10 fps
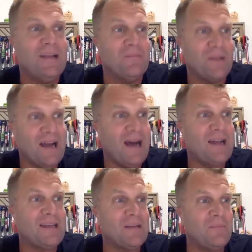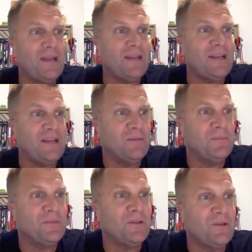But God commanded
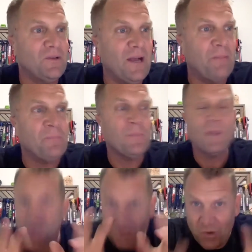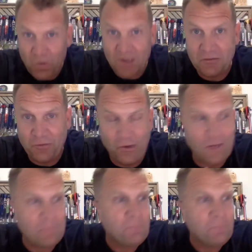him to do that. So question for you.